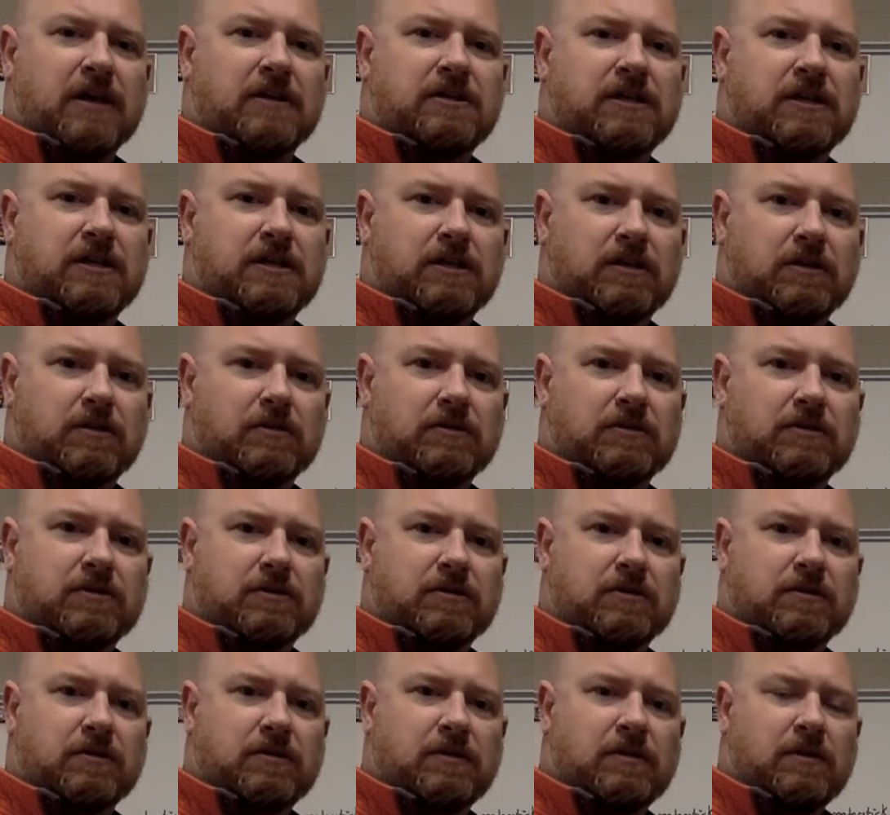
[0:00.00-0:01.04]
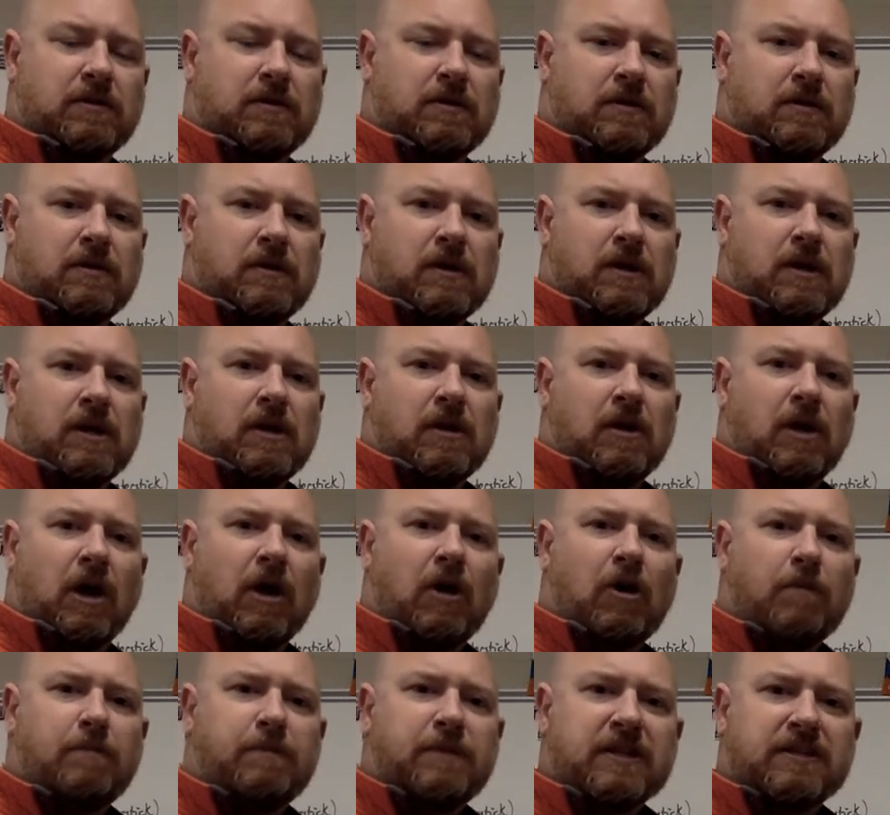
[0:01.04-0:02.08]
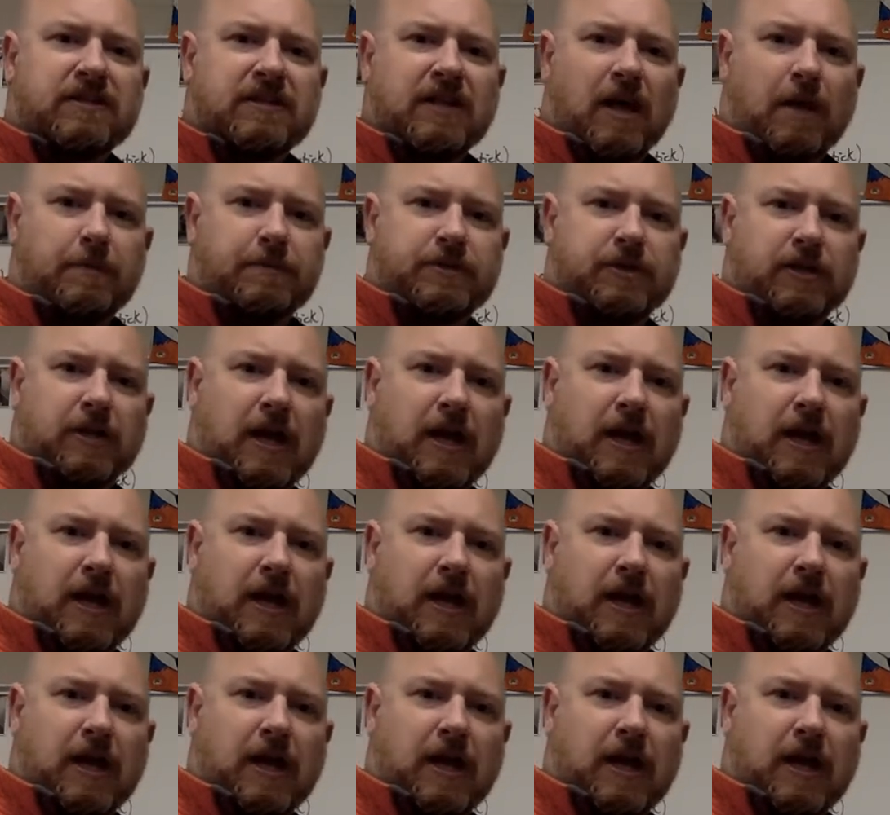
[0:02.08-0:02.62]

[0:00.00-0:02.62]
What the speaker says: to use. I hope this helps you